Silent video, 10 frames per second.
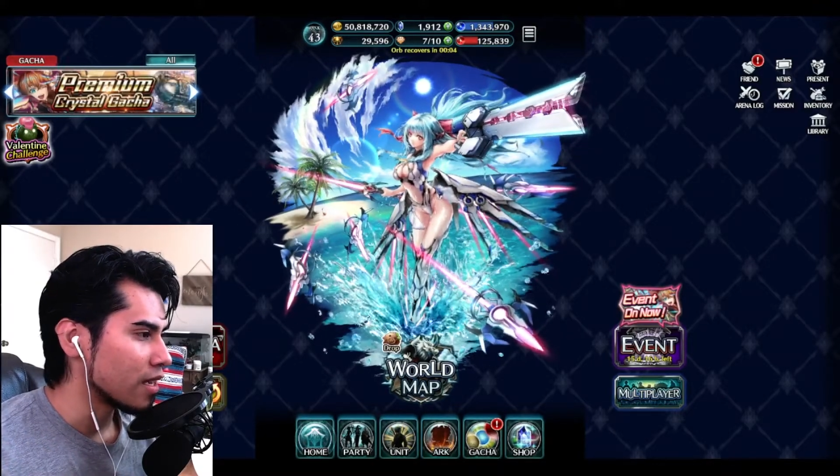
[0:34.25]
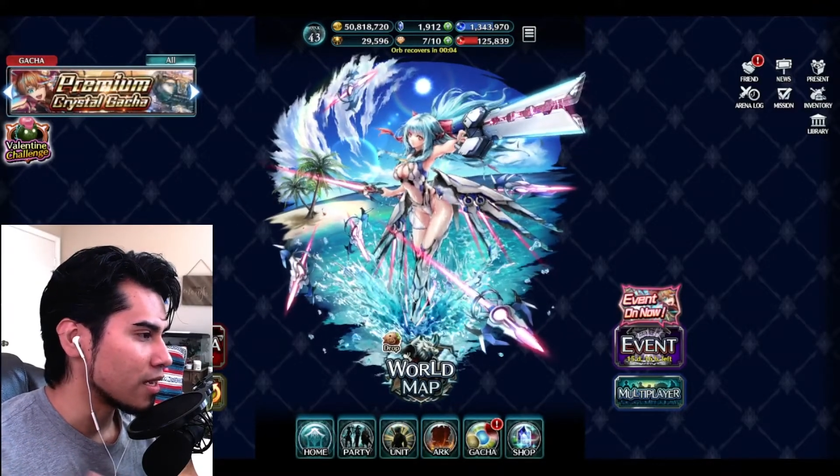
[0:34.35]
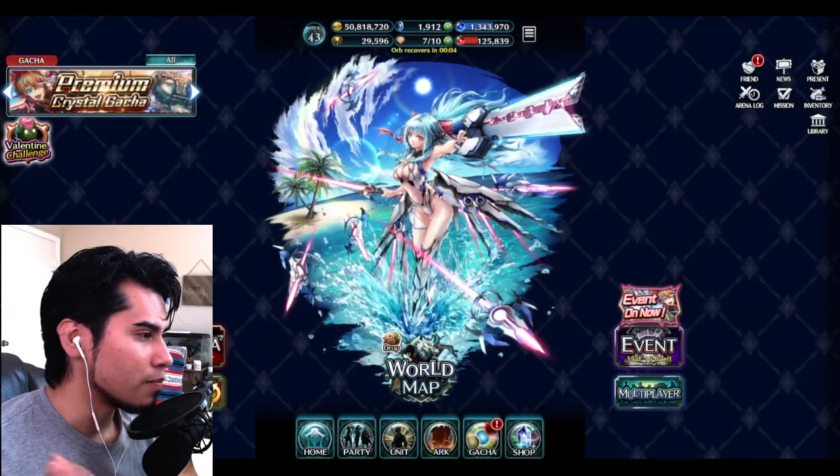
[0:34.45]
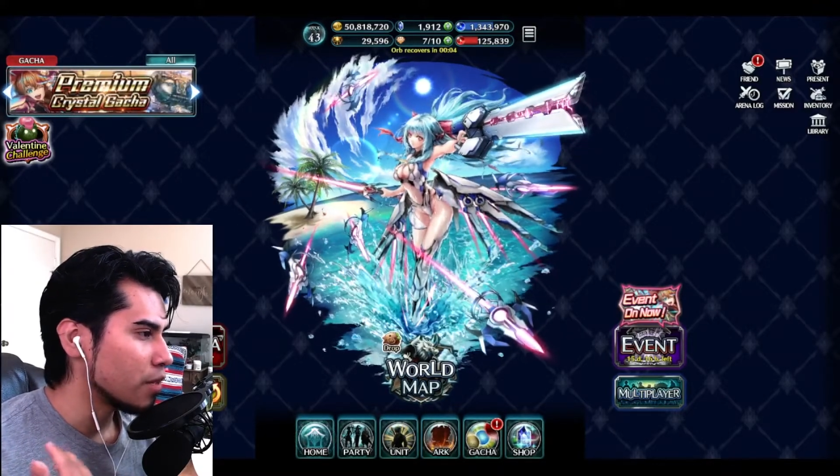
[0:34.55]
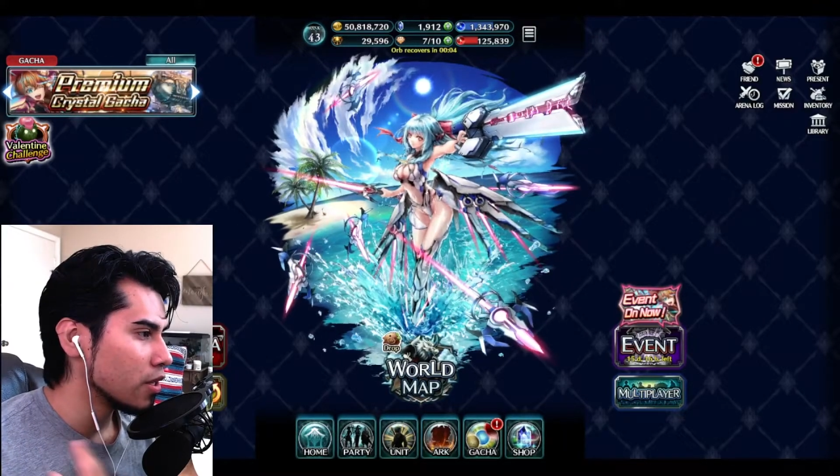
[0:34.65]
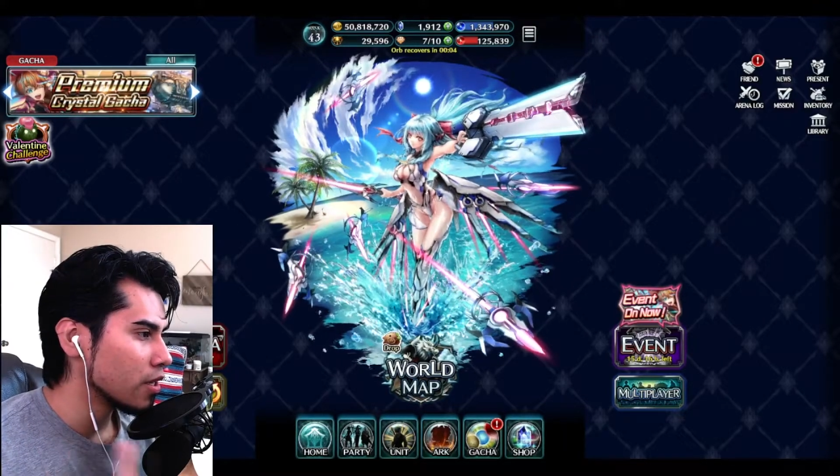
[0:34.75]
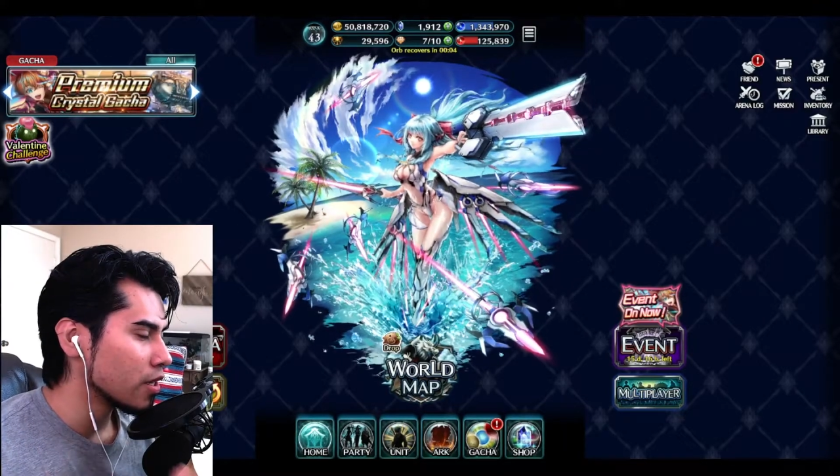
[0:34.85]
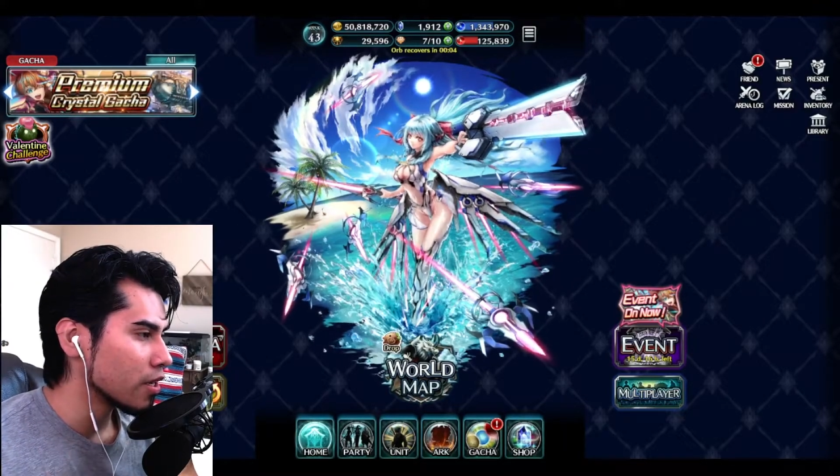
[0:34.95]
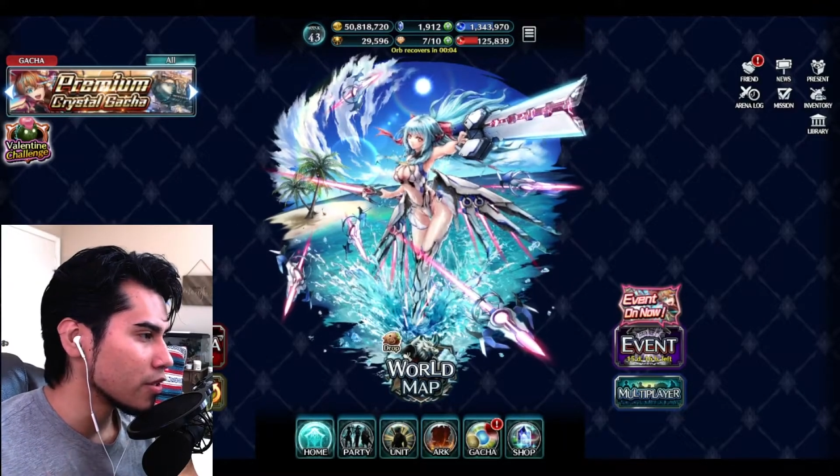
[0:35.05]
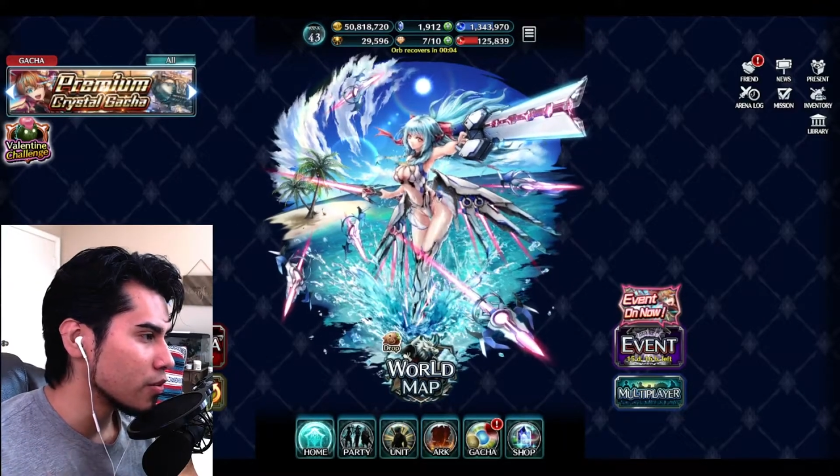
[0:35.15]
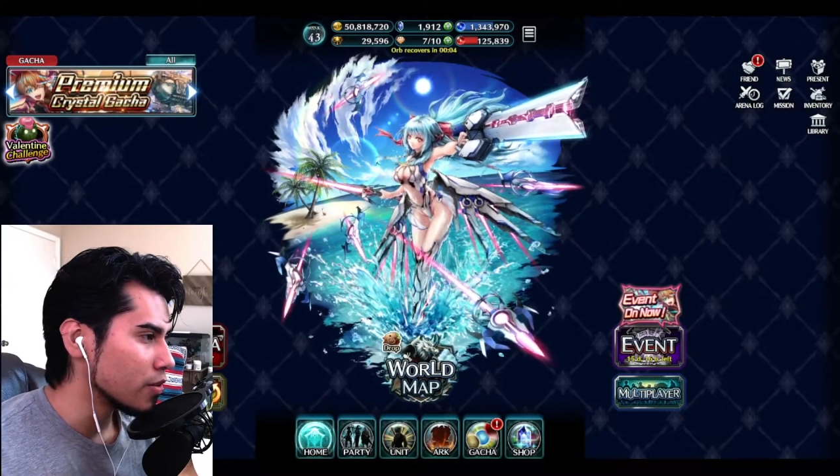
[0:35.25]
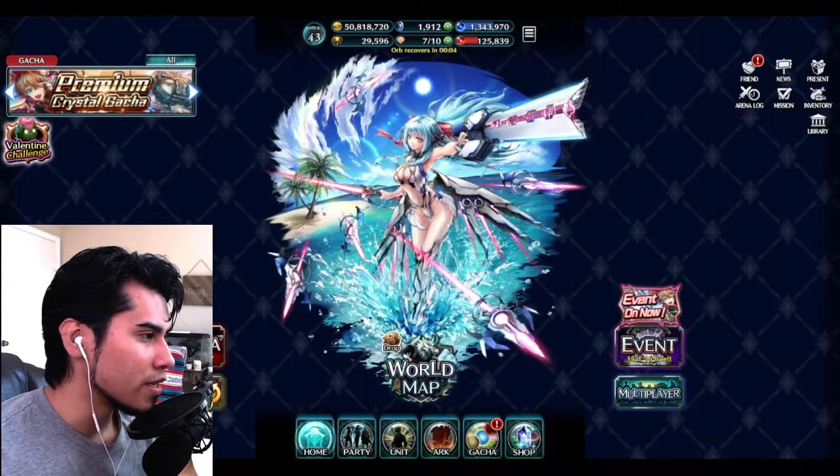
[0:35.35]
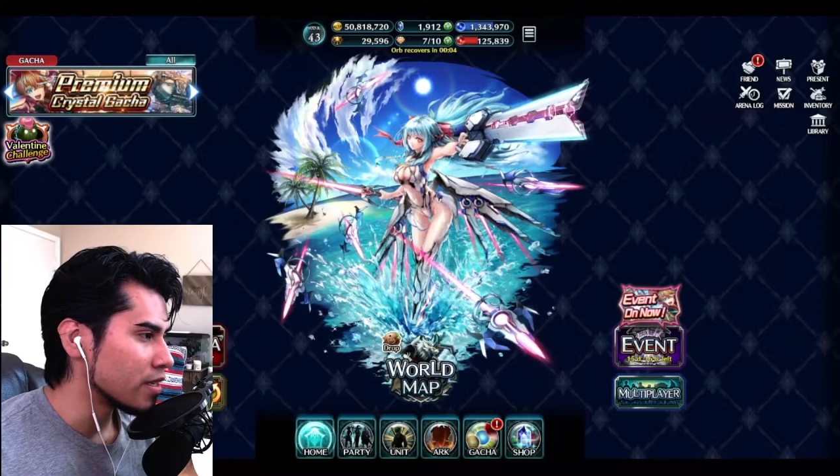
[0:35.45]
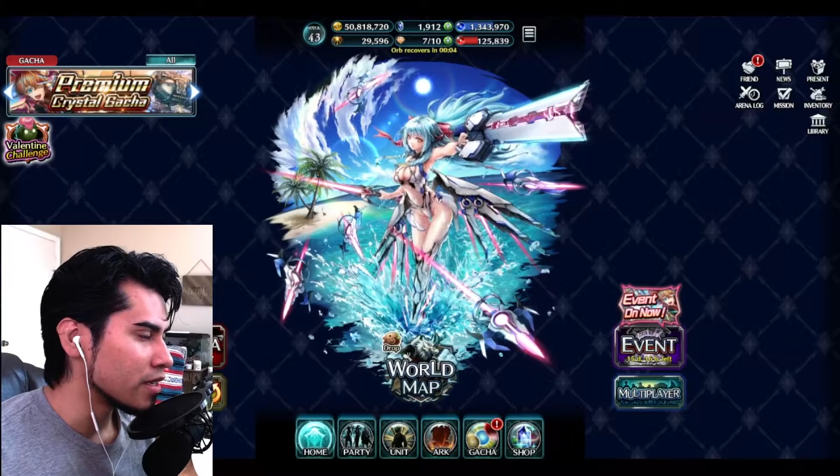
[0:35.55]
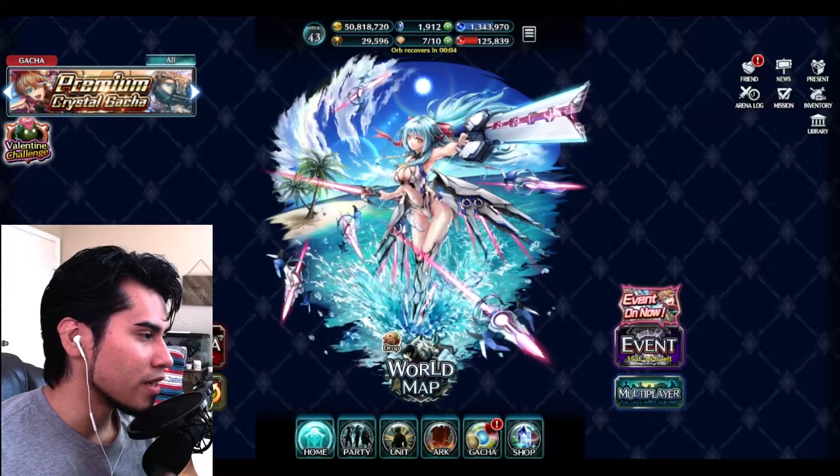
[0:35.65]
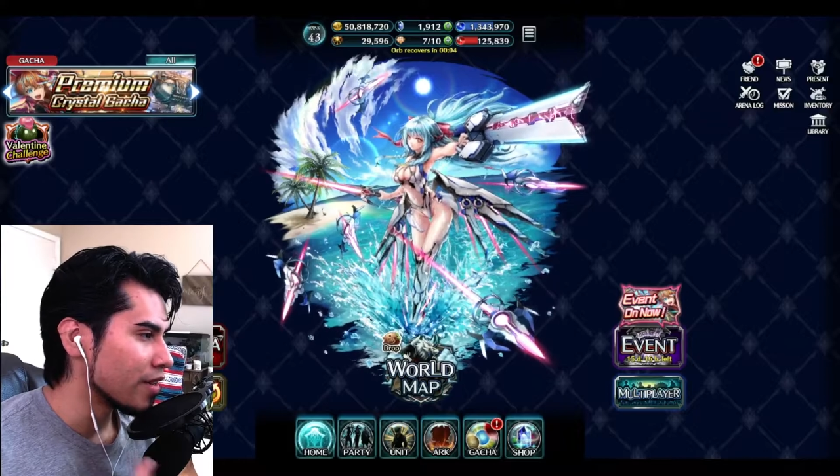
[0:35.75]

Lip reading: like building our units and